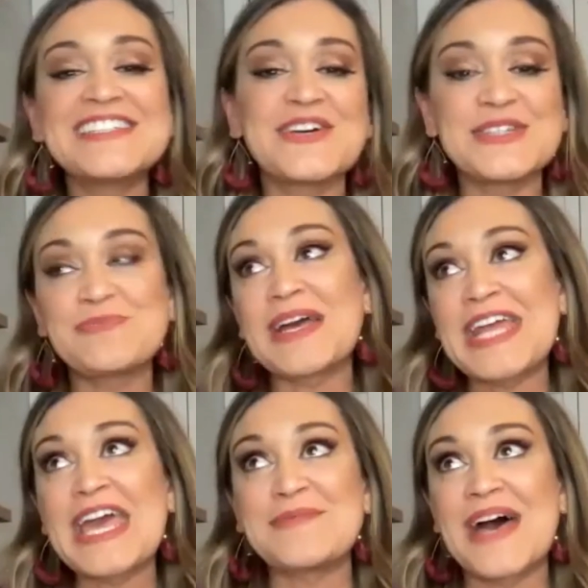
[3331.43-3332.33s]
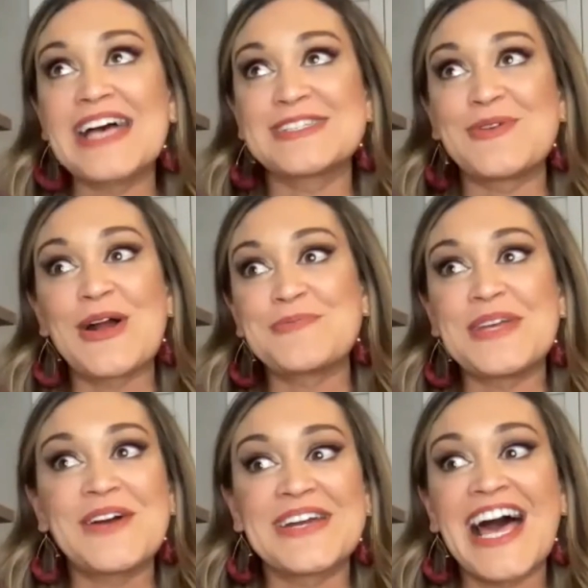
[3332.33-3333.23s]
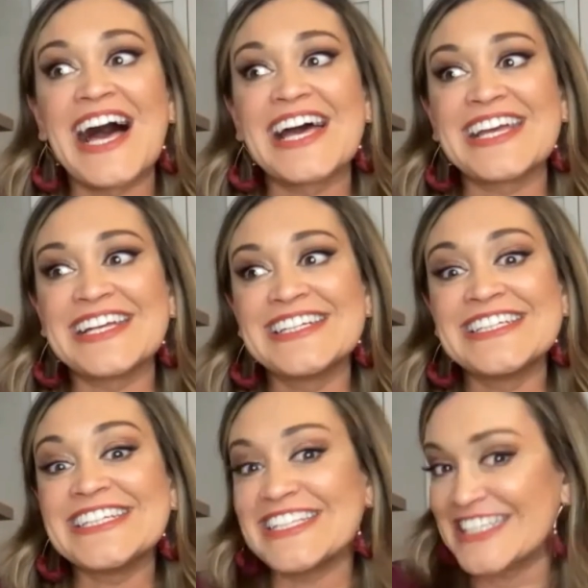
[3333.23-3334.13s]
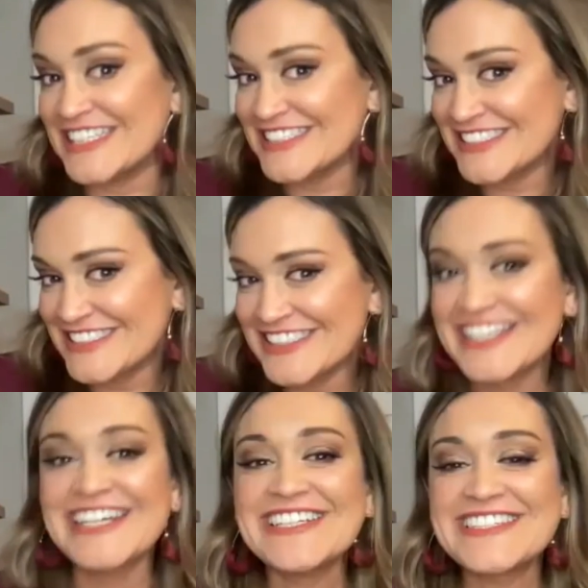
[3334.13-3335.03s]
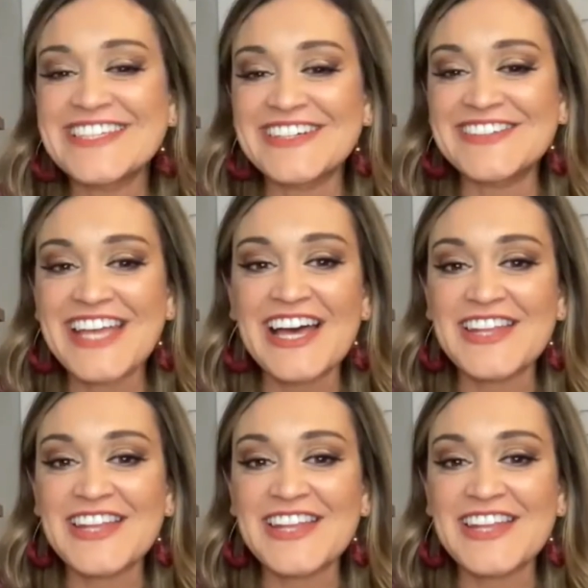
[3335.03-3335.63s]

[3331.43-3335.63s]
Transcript: So it's my name, SORBONIED. So yeah,